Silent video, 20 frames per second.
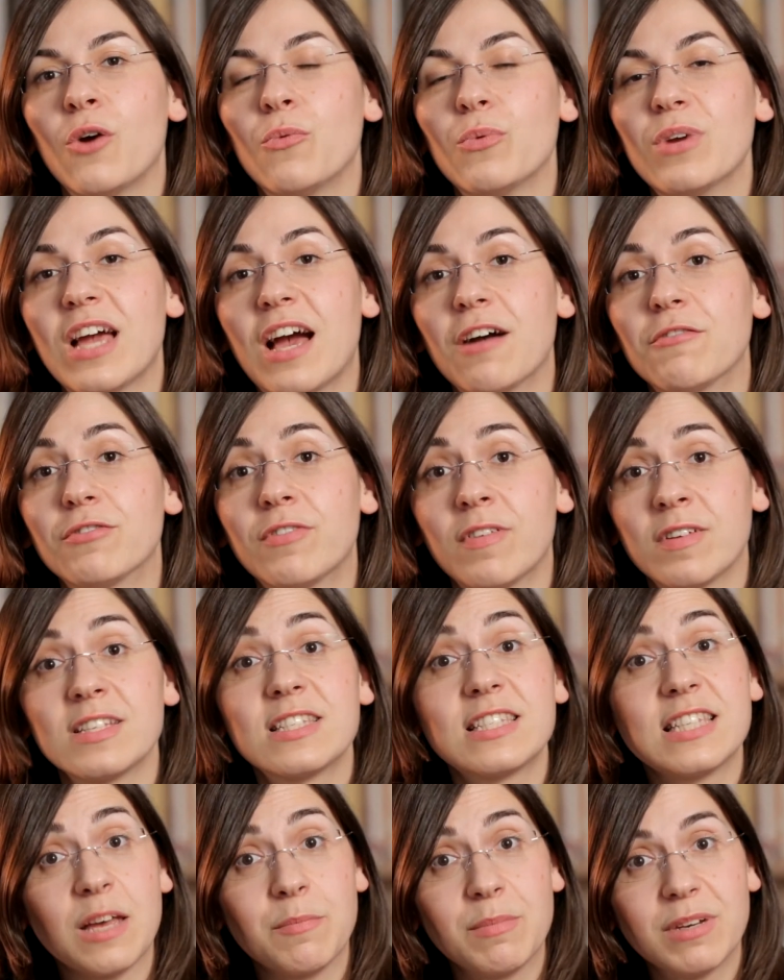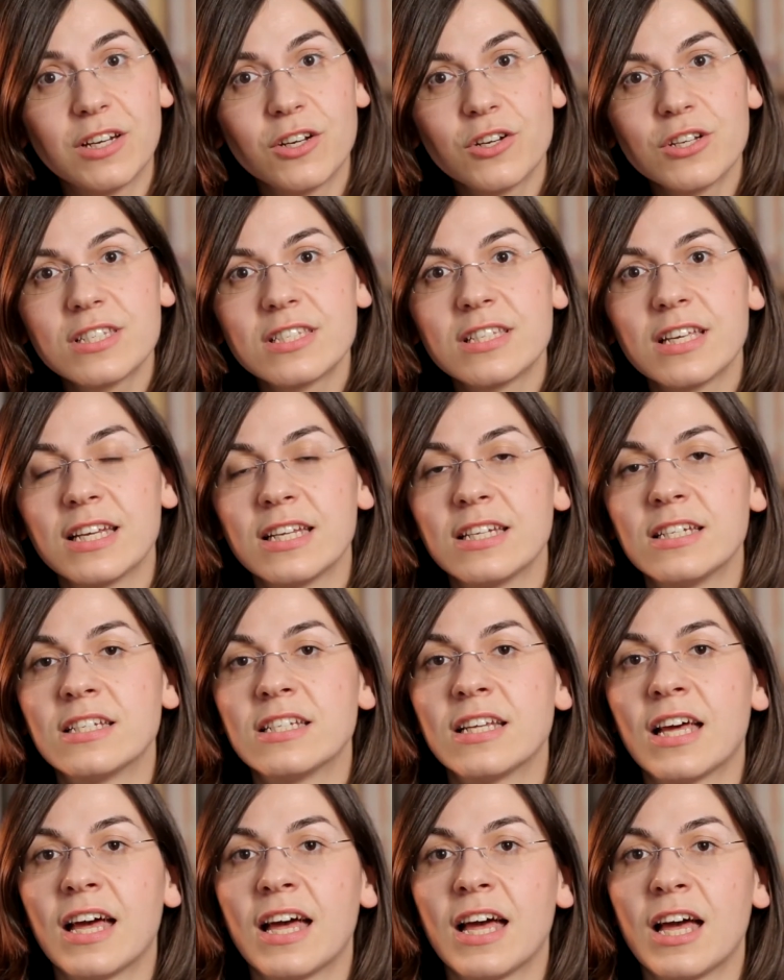we have seminars,
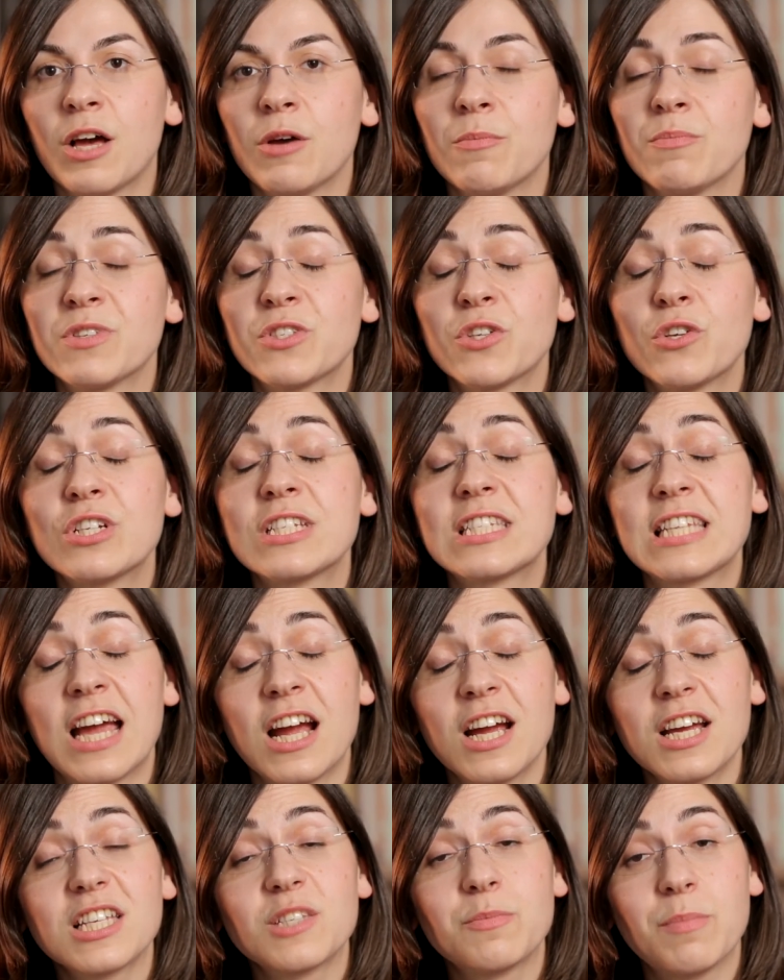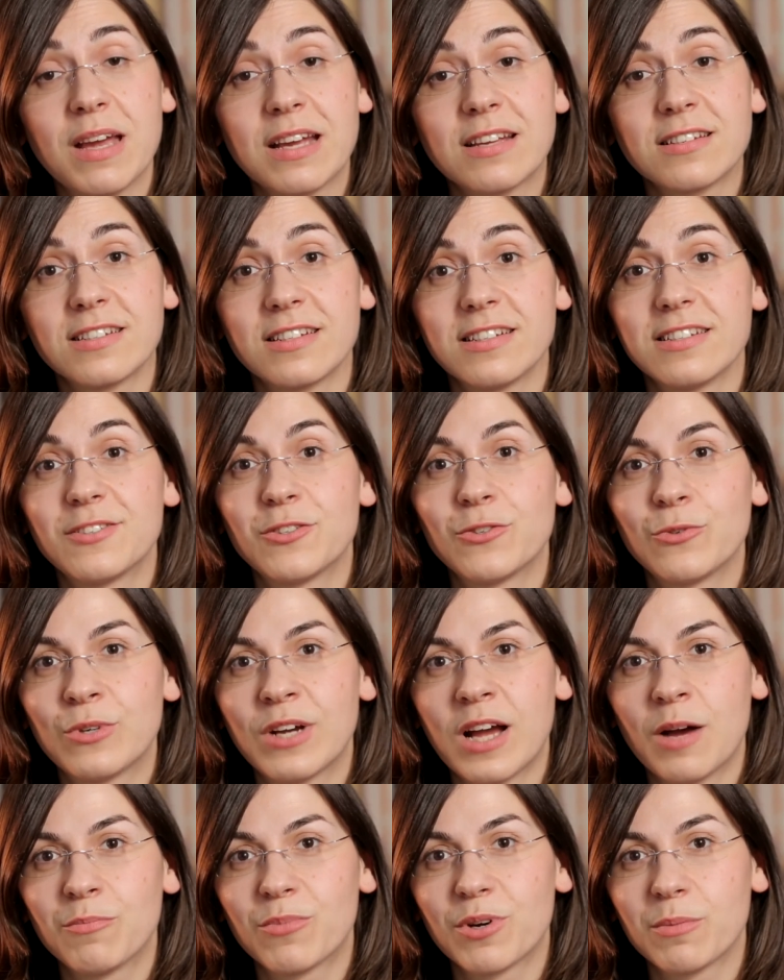and students are expected to
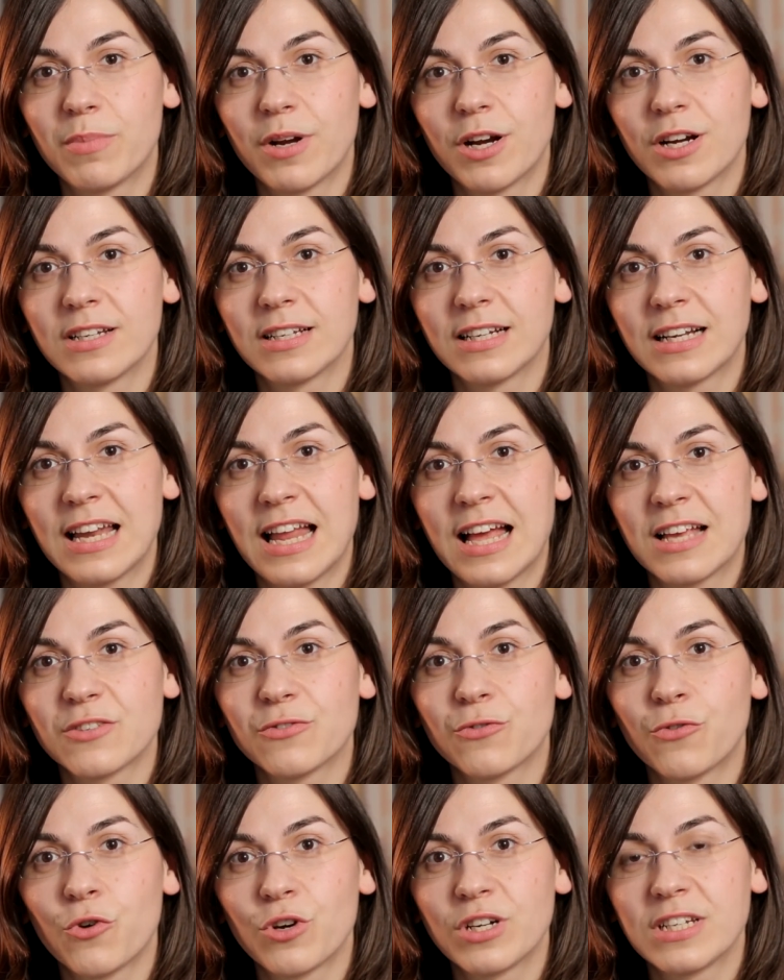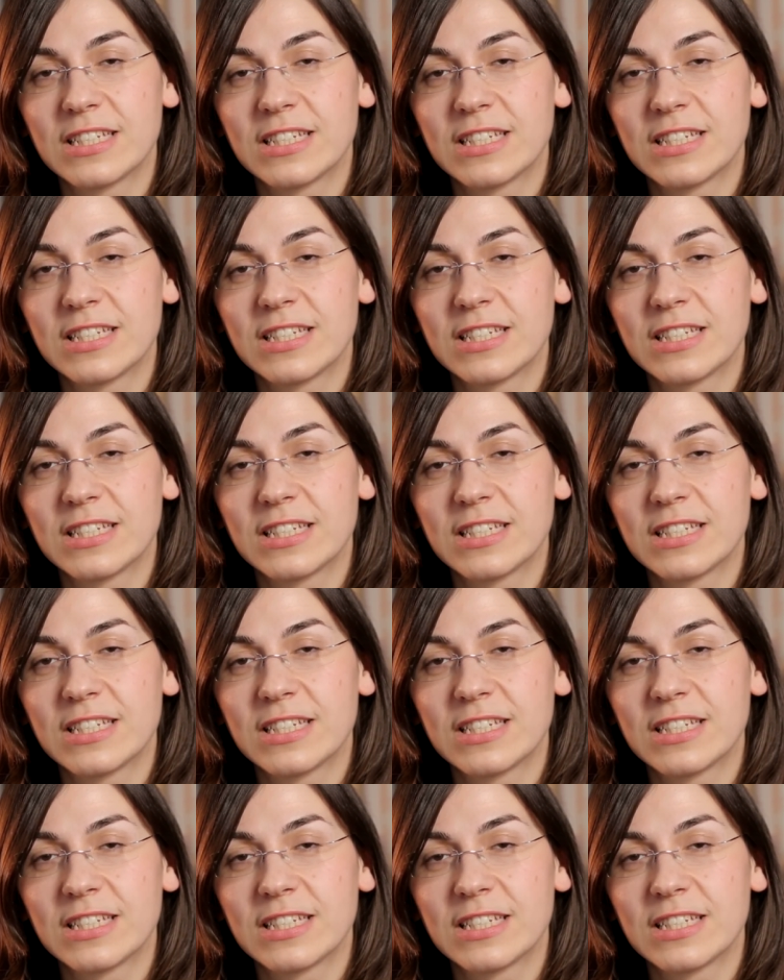come prepared in class for